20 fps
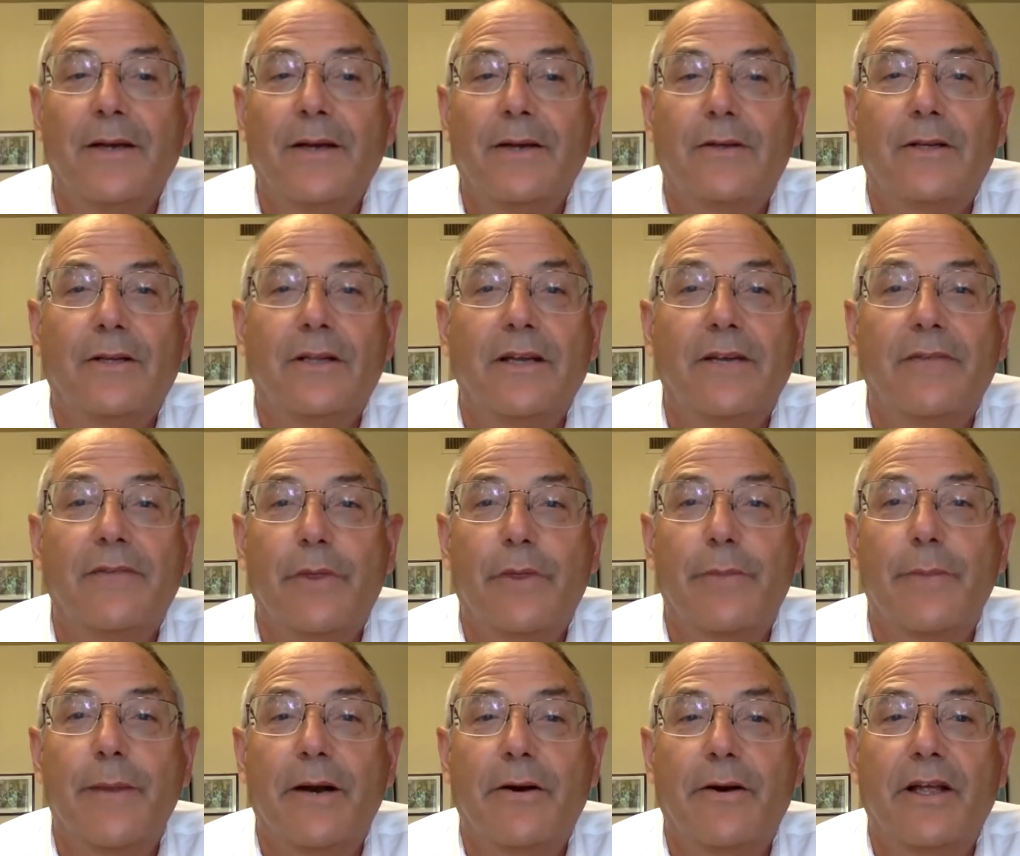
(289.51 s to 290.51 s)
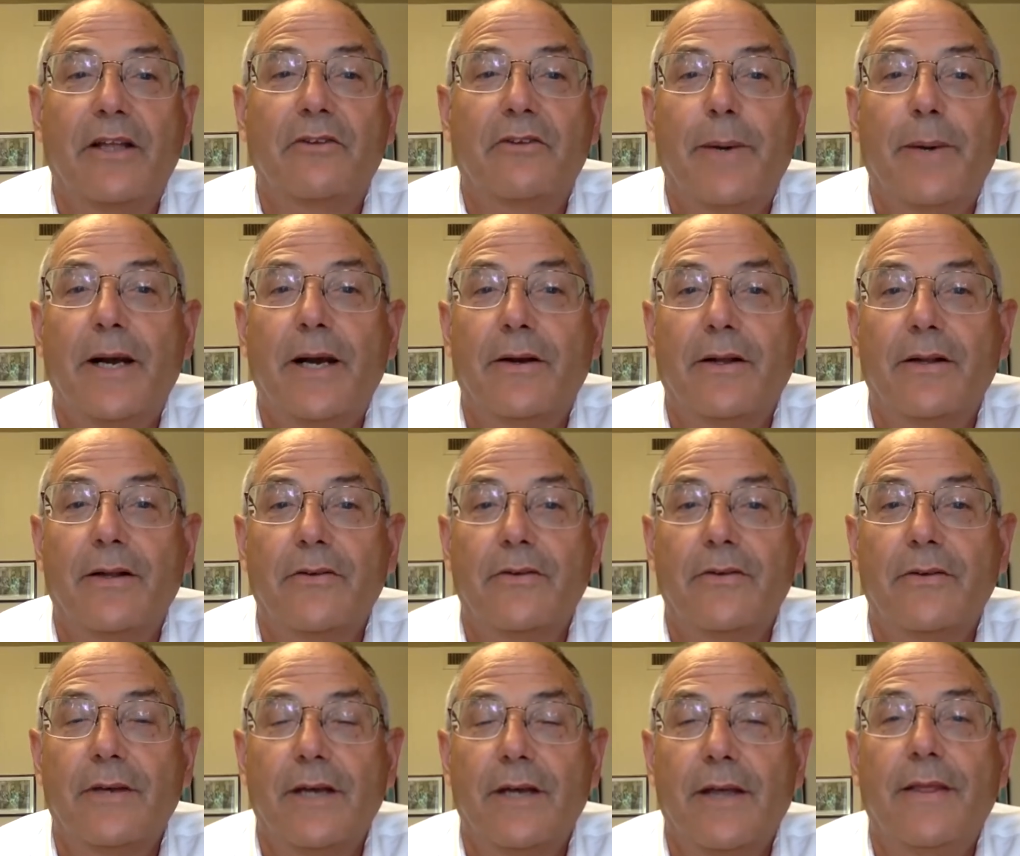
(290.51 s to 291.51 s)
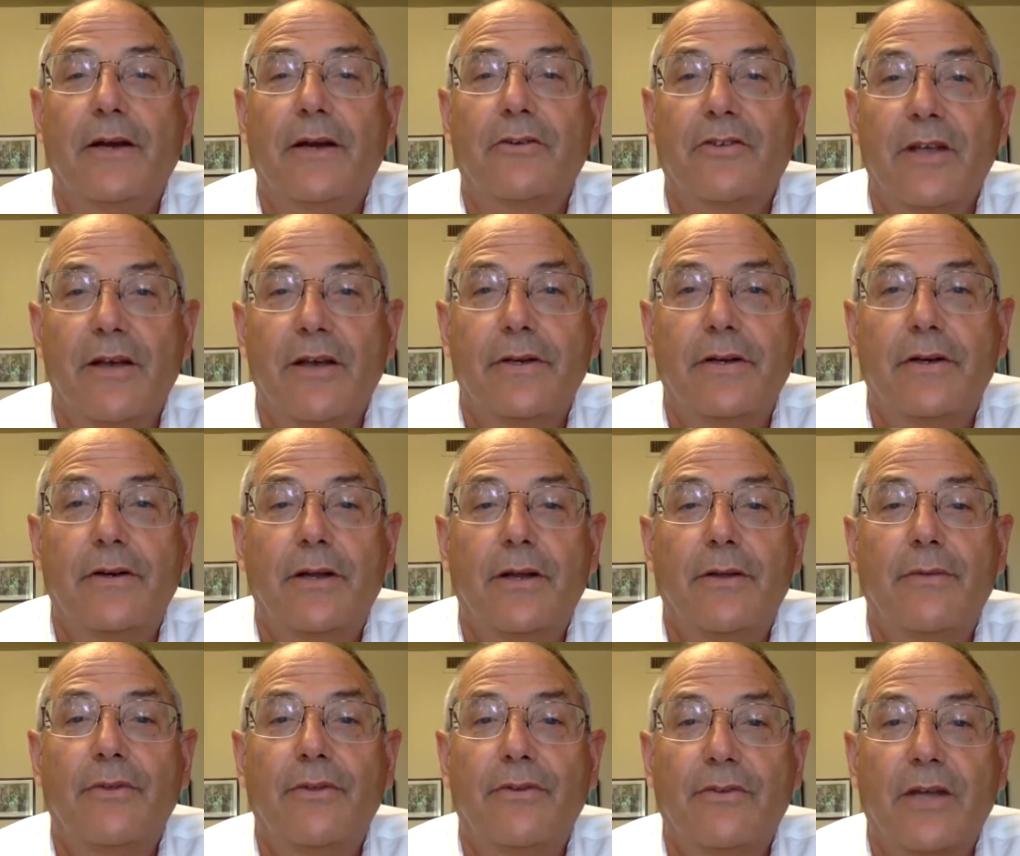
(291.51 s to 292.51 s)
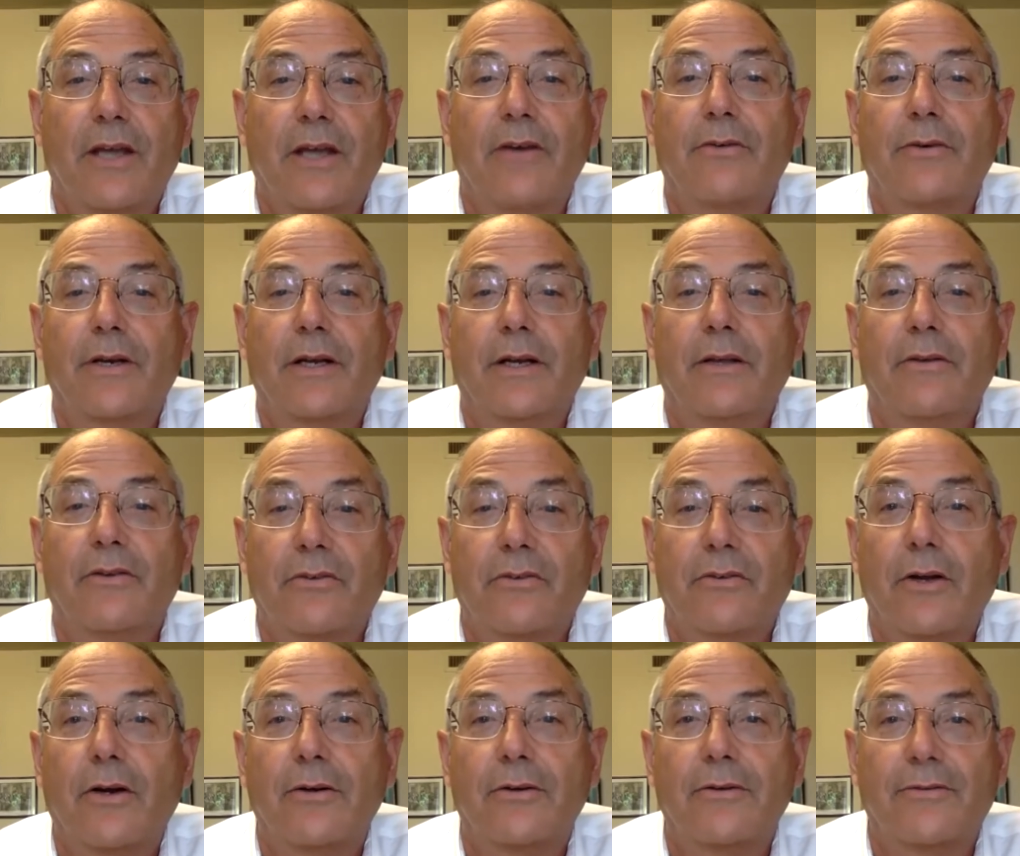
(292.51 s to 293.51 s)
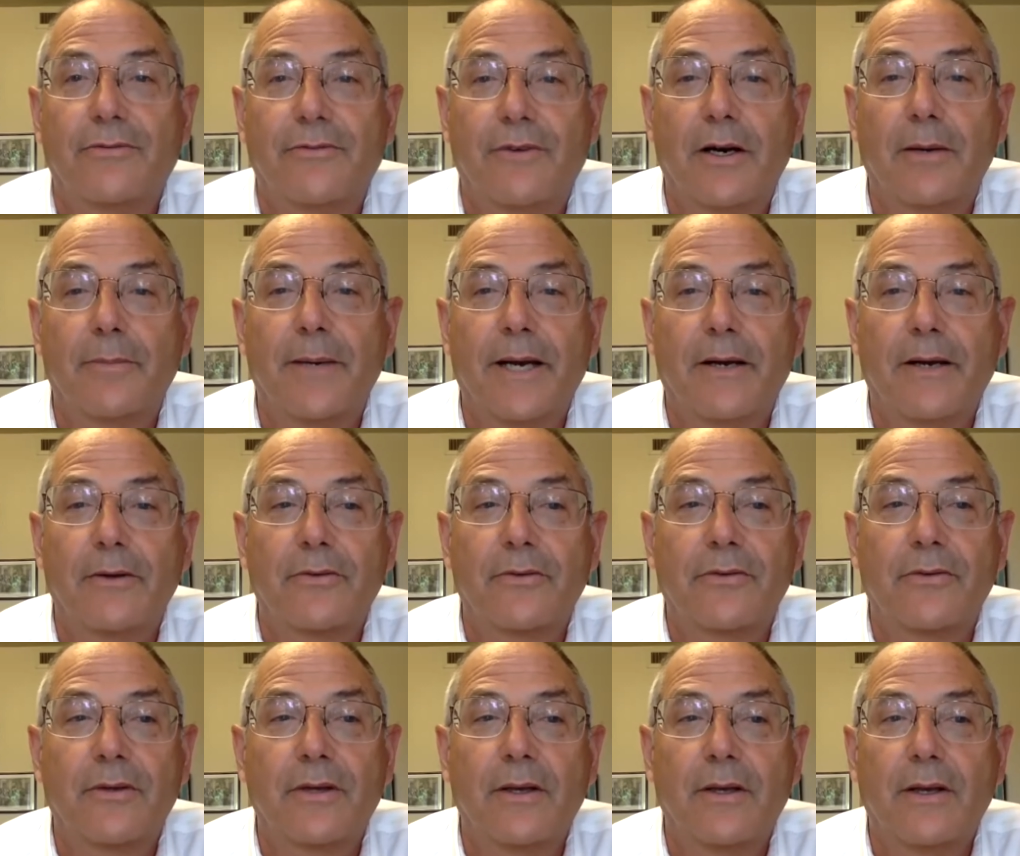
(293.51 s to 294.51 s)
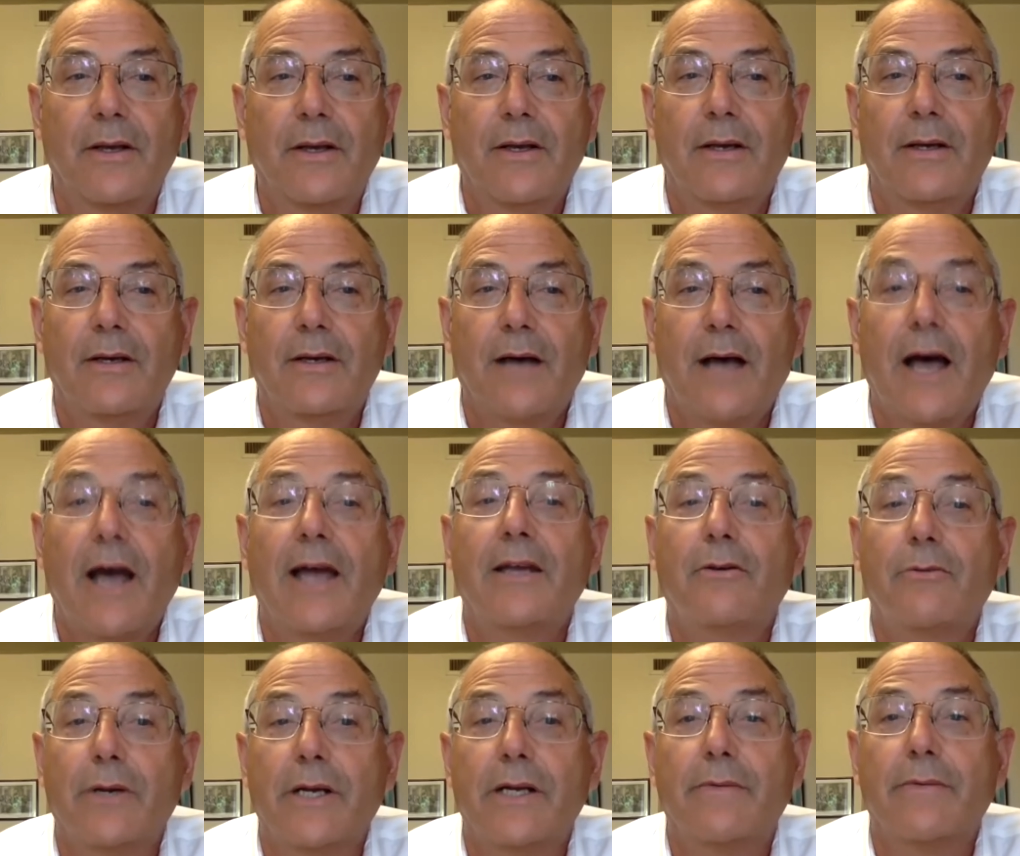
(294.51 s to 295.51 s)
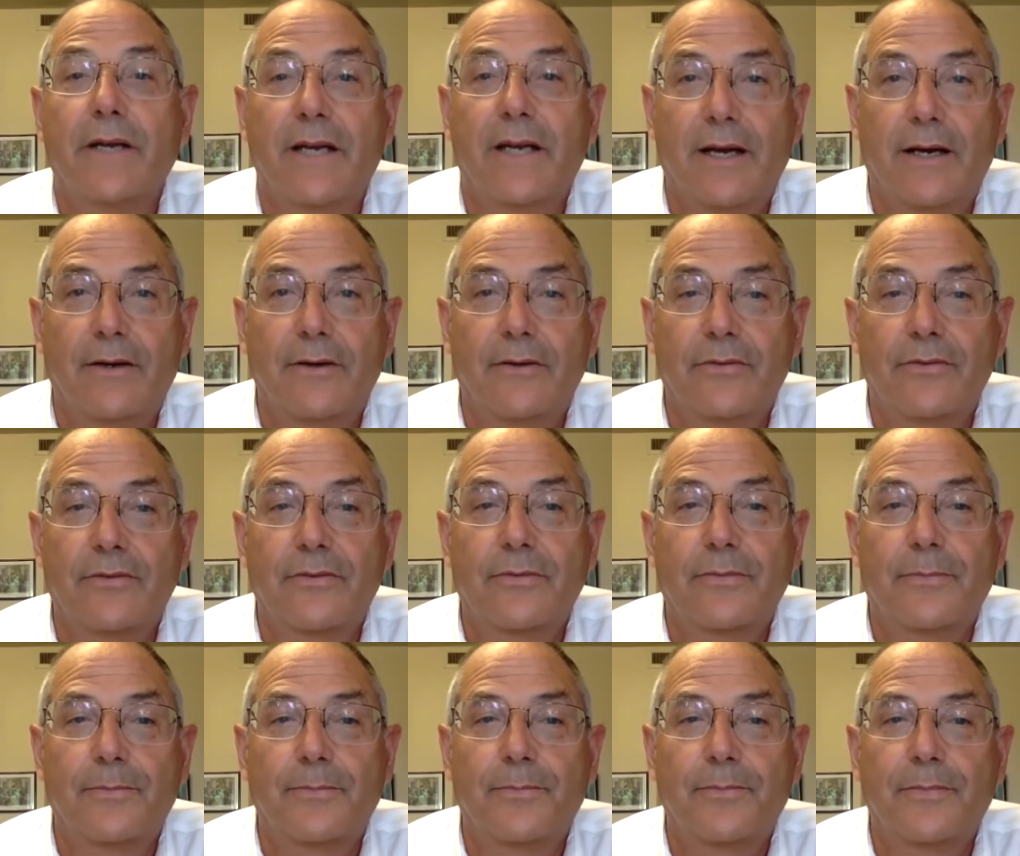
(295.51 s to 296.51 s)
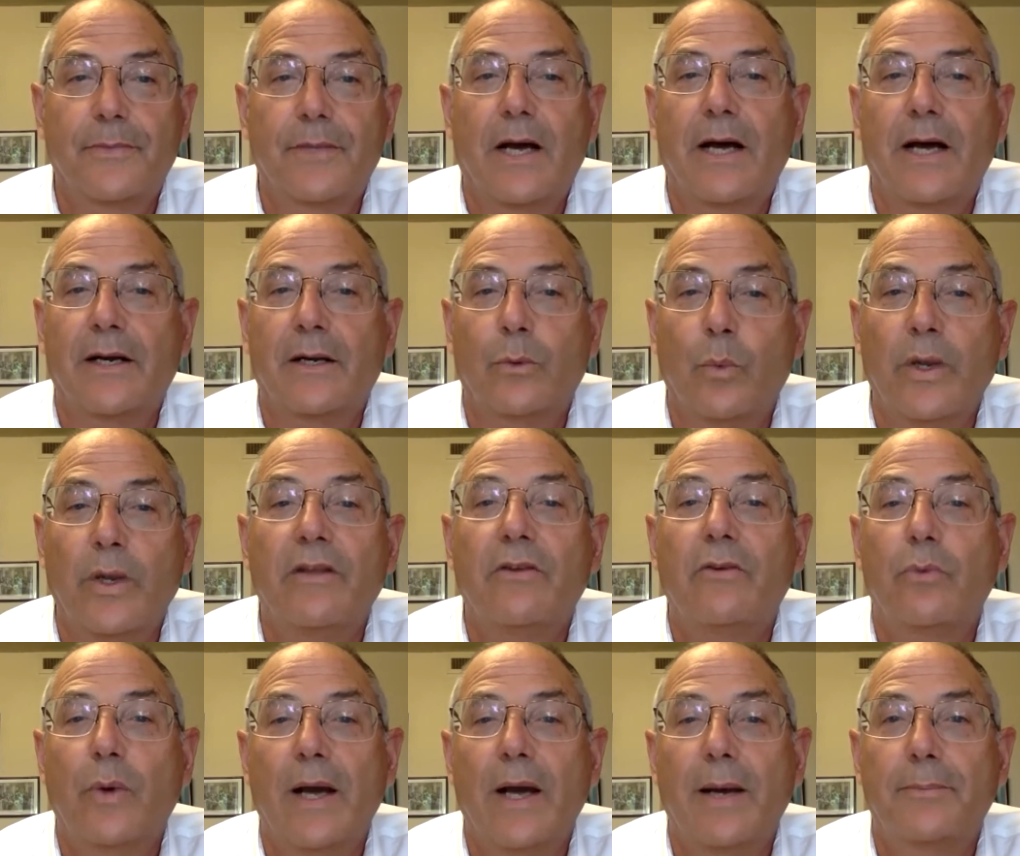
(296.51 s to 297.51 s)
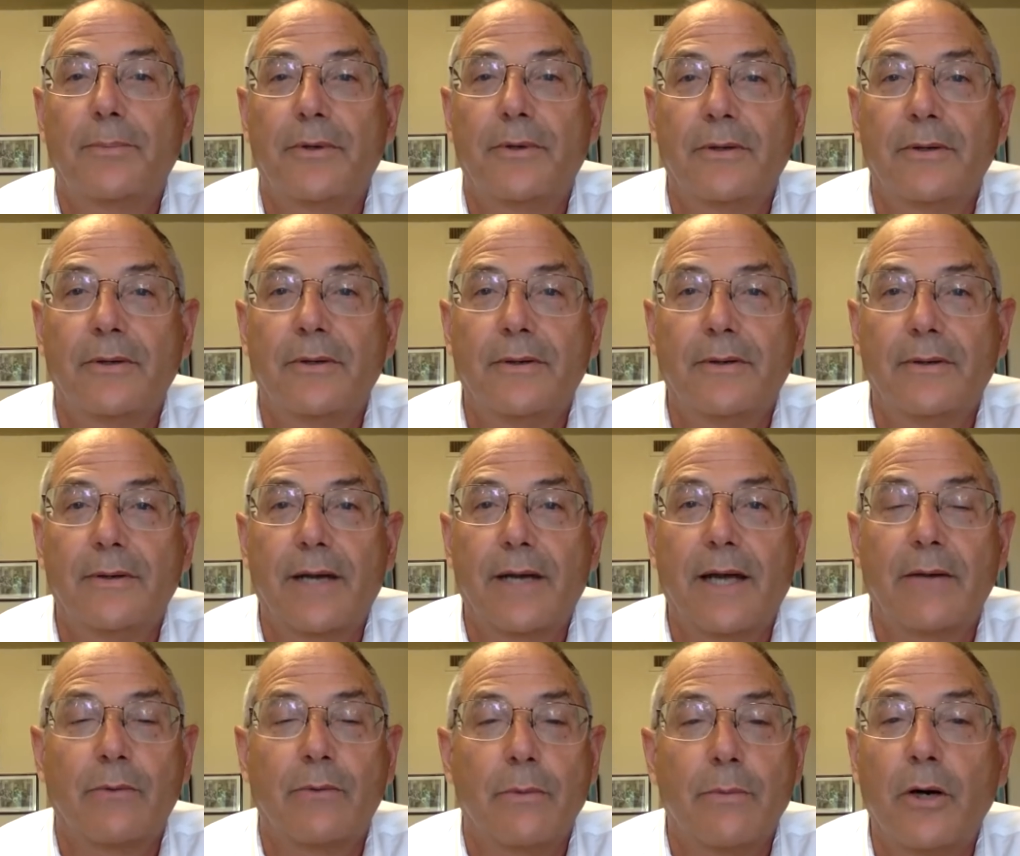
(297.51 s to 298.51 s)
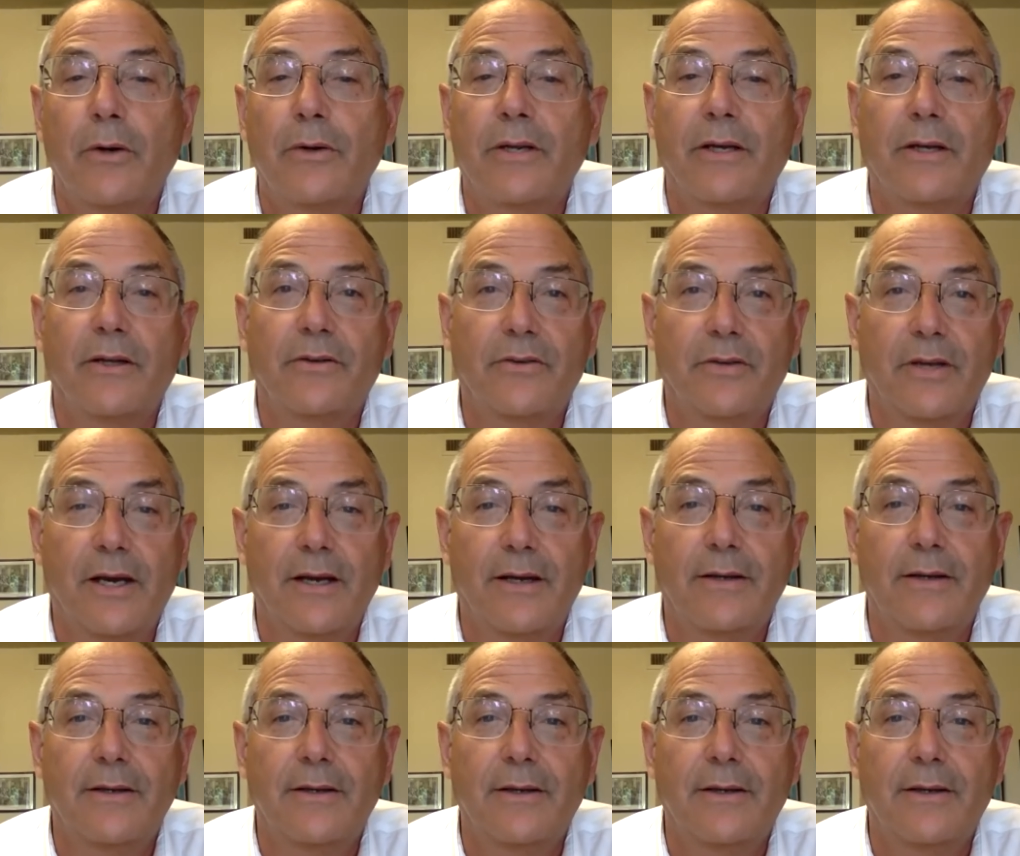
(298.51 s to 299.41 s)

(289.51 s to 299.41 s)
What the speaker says: to live with Marion's parents in their 17th century stone farmhouse, high green rig house, on a windswept and remote hillside